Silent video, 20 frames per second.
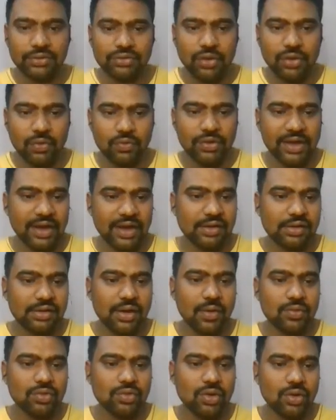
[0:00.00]
so we can
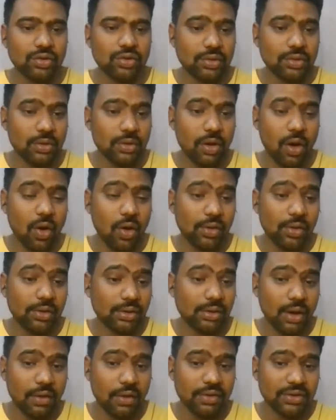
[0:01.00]
download
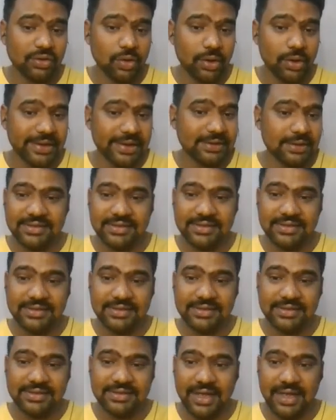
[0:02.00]
all our targeted
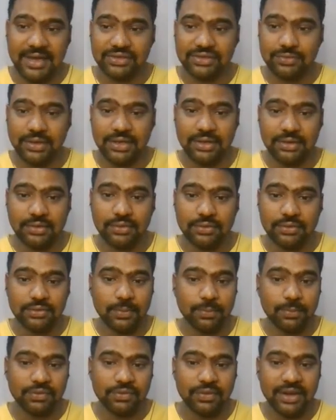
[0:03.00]
companies actually.
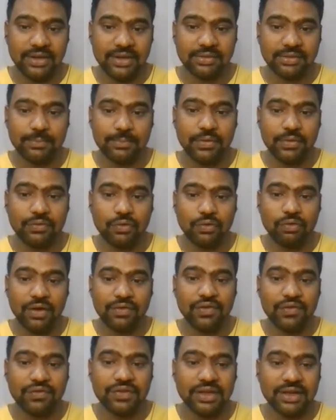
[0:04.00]
Suppose for example, if you
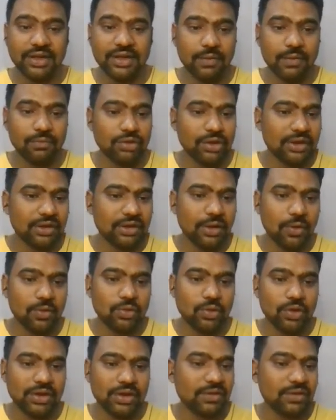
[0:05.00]
want 50K, we can
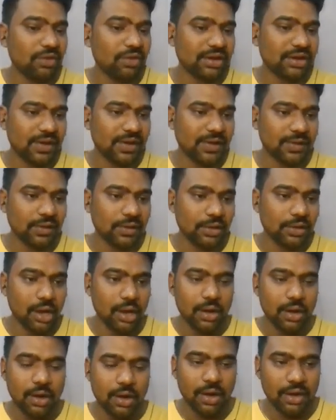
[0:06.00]
download in one click.
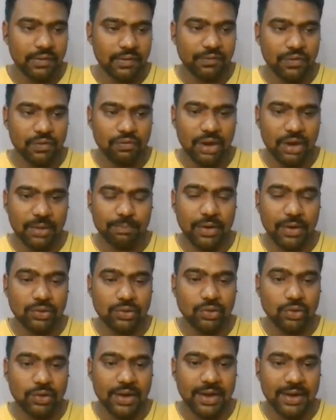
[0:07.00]
Or if you want
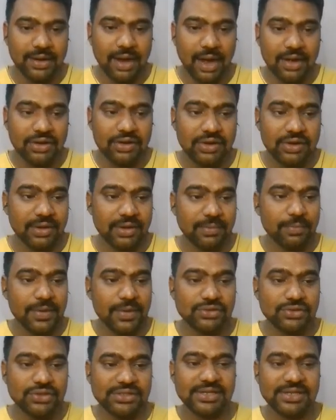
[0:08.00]
particular country
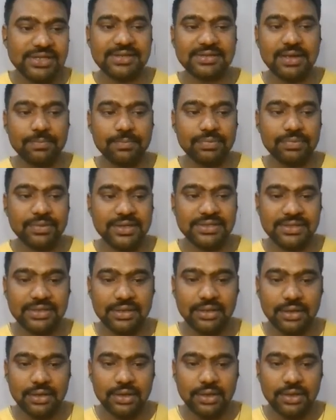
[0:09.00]
based SaaS companies,
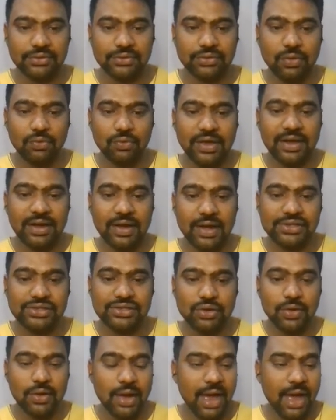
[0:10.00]
so we can
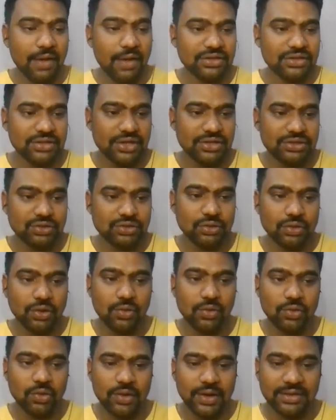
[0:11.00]
also have a chance to
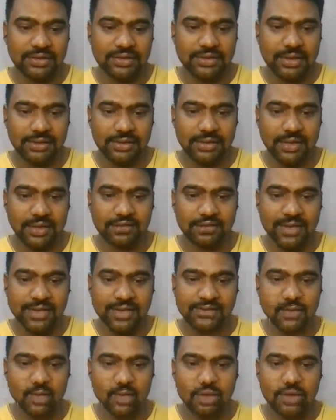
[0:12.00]
download like that. If I
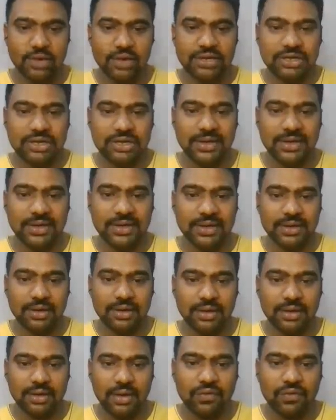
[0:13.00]
scroll down a little bit,
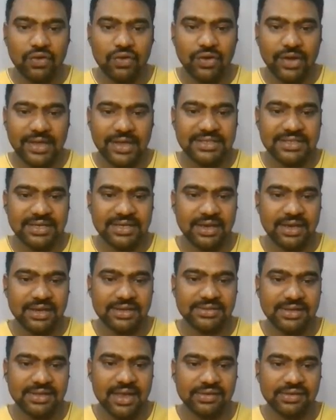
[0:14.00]
if you can see
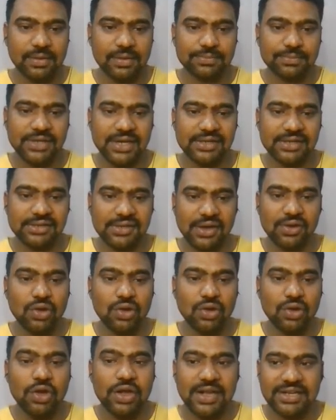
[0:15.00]
here SaaS website
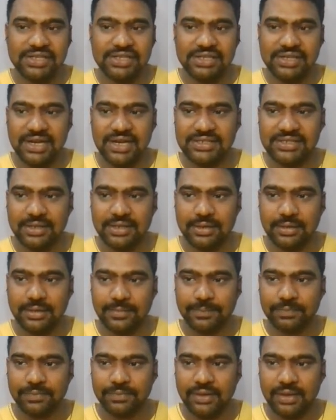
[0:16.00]
in United States,
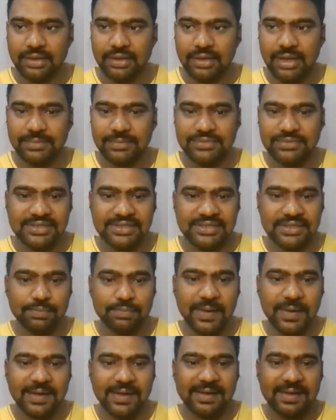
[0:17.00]
I'm just
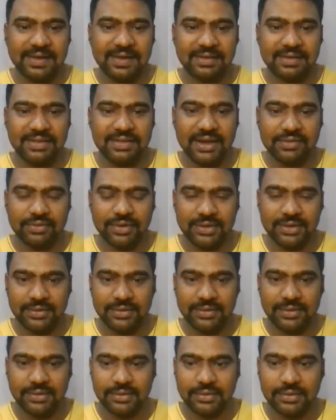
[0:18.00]
simply clicking that one.
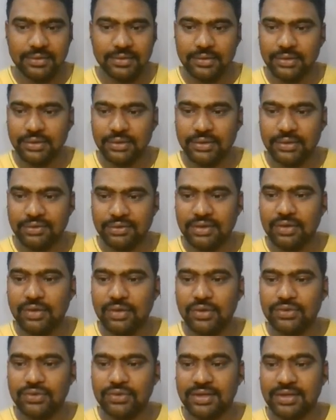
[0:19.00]
See,
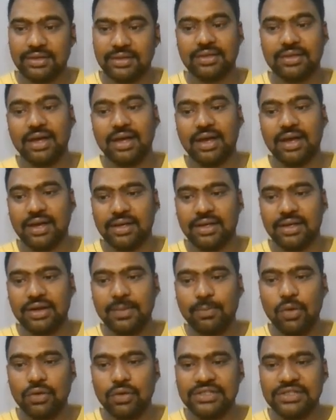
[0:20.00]

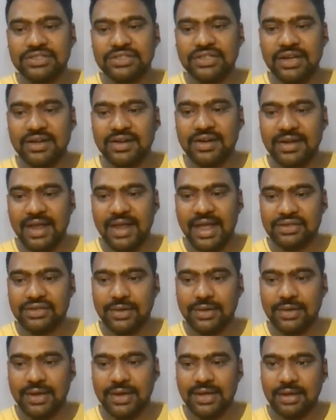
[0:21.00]
report will generate
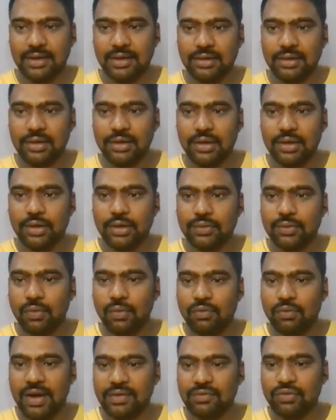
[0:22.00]
actually here.
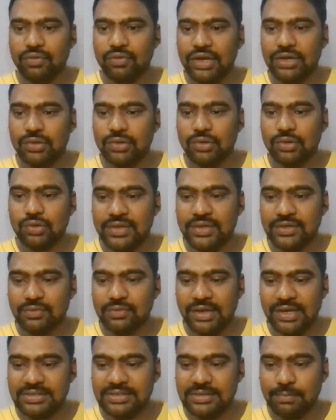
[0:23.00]
Now what we need to do is
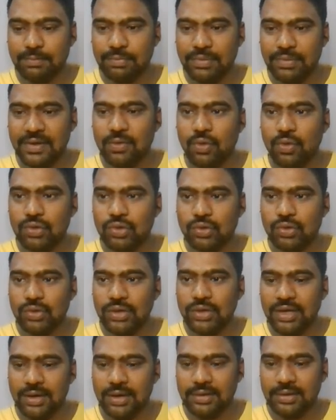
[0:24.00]
we can simply go to
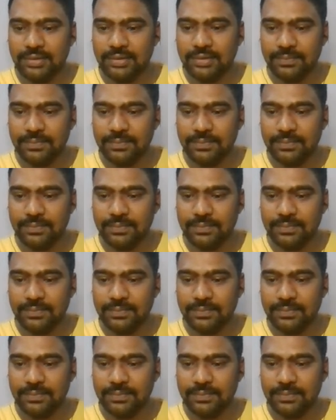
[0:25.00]
here.